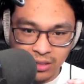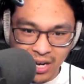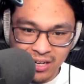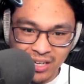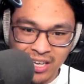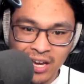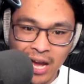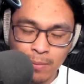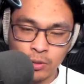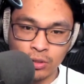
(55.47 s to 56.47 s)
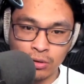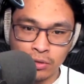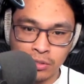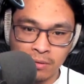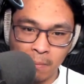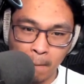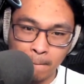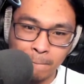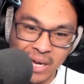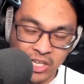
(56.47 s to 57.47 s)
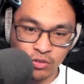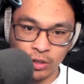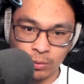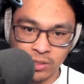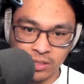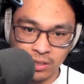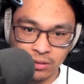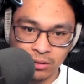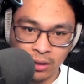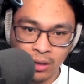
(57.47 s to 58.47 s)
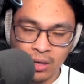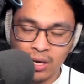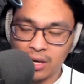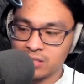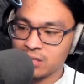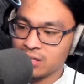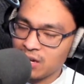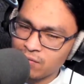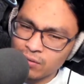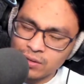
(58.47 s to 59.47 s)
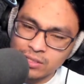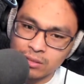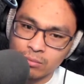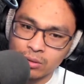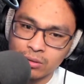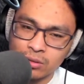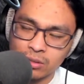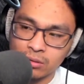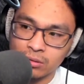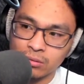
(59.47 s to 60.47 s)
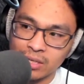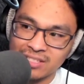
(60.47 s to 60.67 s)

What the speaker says: kind of captures bass frequencies. It's again very similar to